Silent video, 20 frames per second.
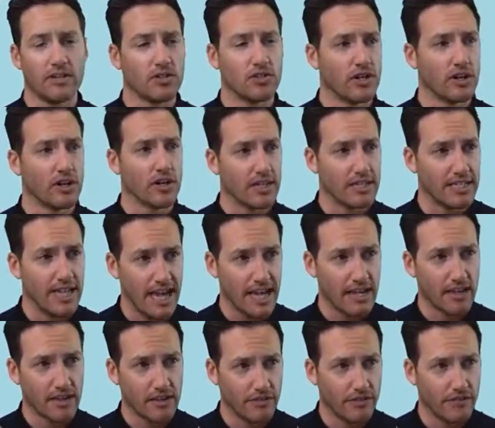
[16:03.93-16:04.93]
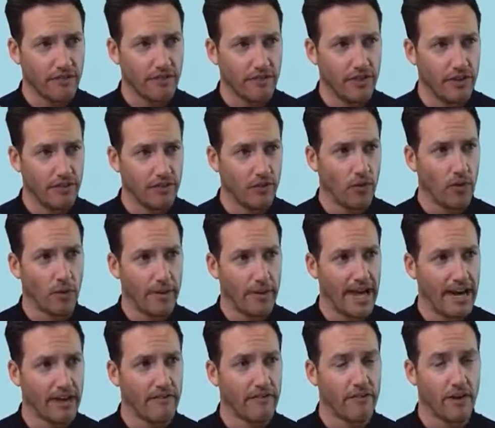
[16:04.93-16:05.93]
so you're going to take the
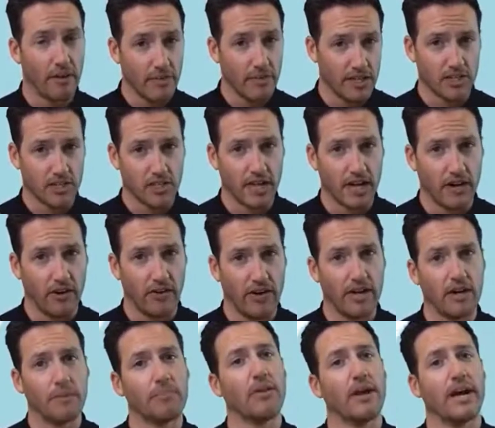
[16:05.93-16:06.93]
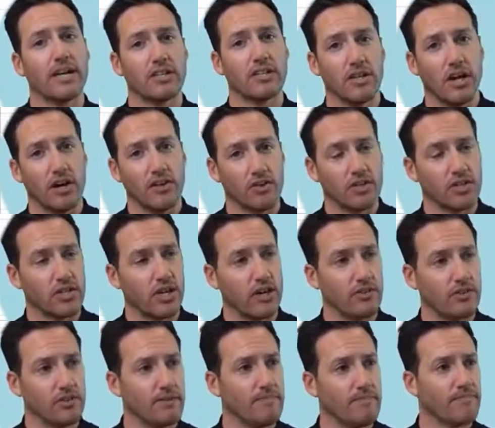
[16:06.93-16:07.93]
formatting from this cell and apply it to other
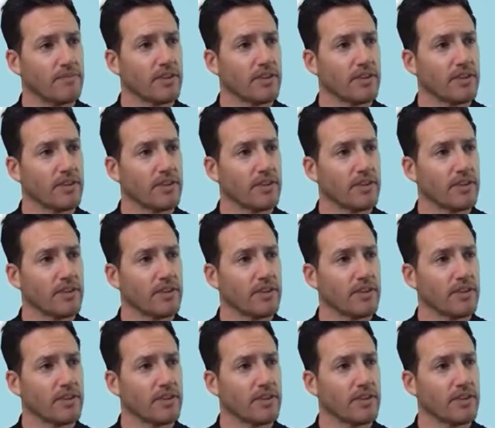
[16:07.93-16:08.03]
cells.